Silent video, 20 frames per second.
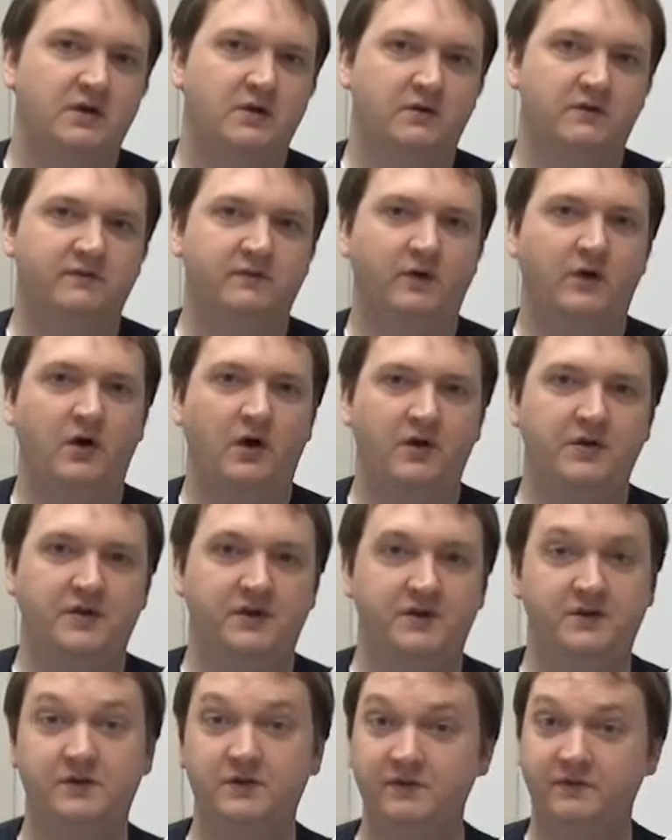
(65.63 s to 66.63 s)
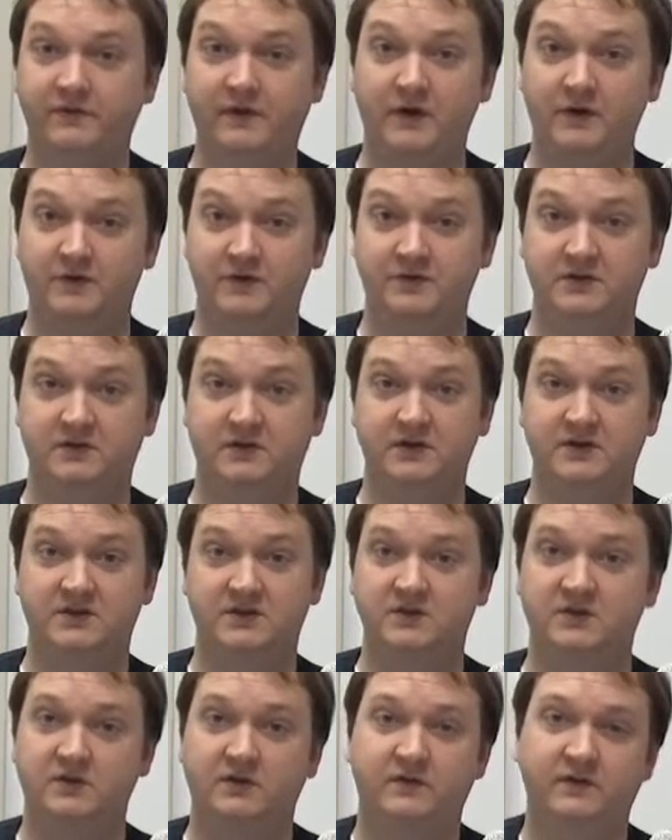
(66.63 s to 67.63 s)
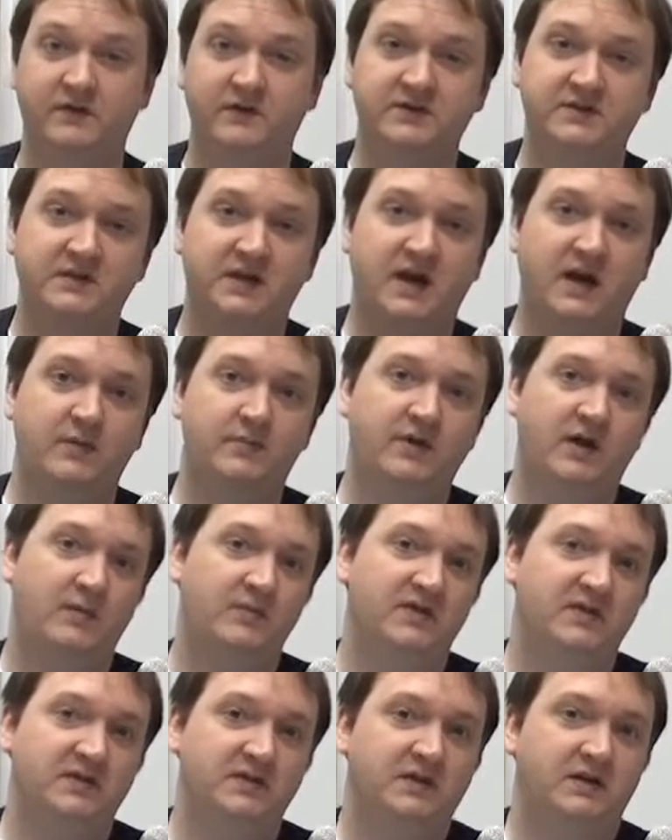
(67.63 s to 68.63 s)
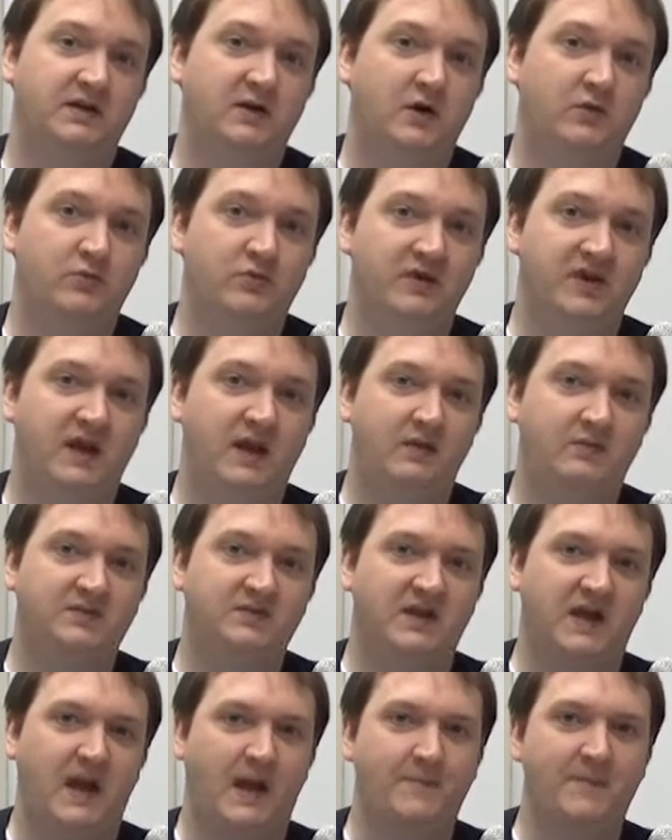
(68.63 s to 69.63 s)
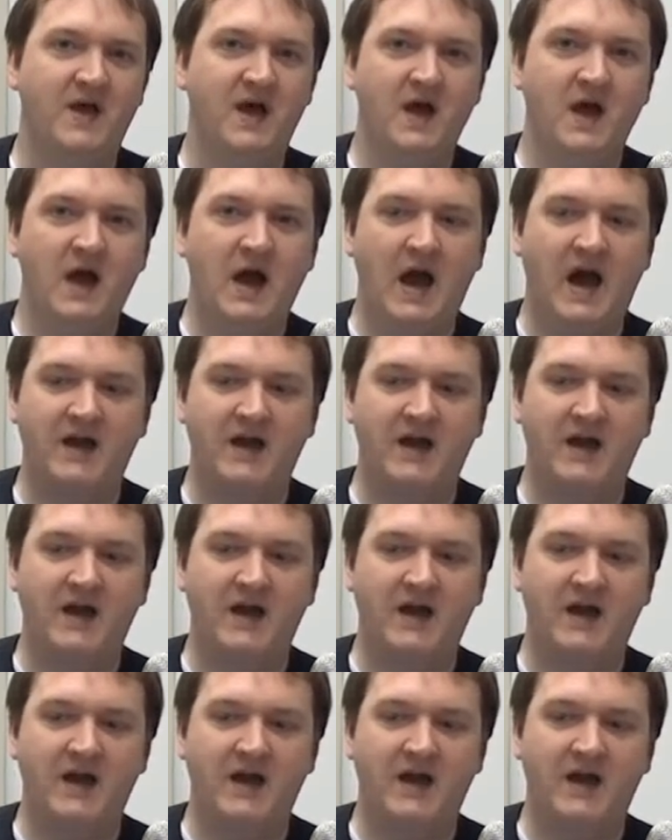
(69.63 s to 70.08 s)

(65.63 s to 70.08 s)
So for all the new folks, so this is your first time coming to the Global Game Jam,